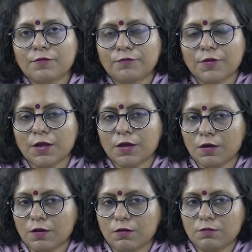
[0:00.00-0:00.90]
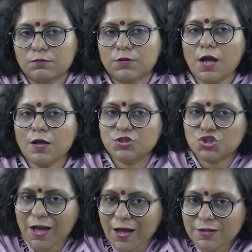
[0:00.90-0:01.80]
The
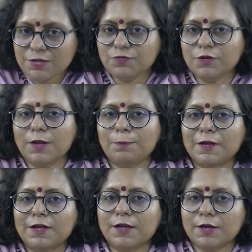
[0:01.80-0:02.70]
chance for that particular